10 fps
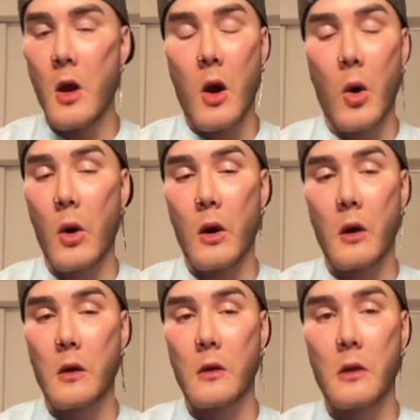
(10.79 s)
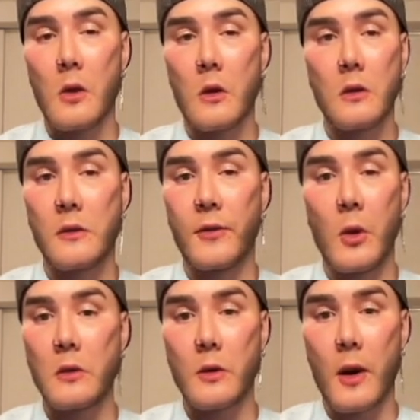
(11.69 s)
or you can just view
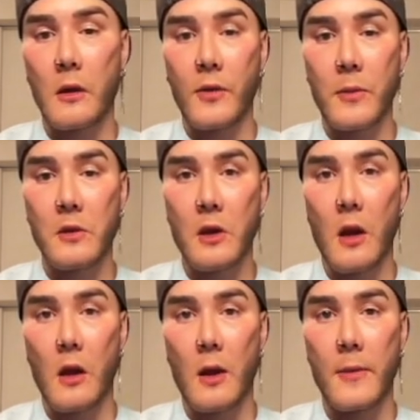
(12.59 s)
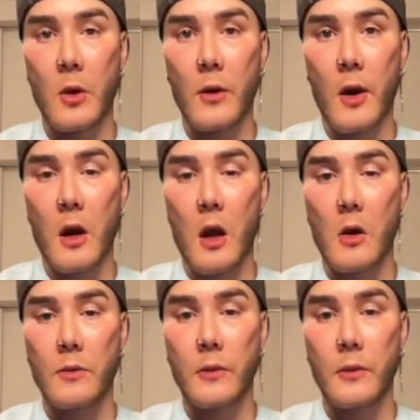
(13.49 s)
it directly from the site like I'm doing right now.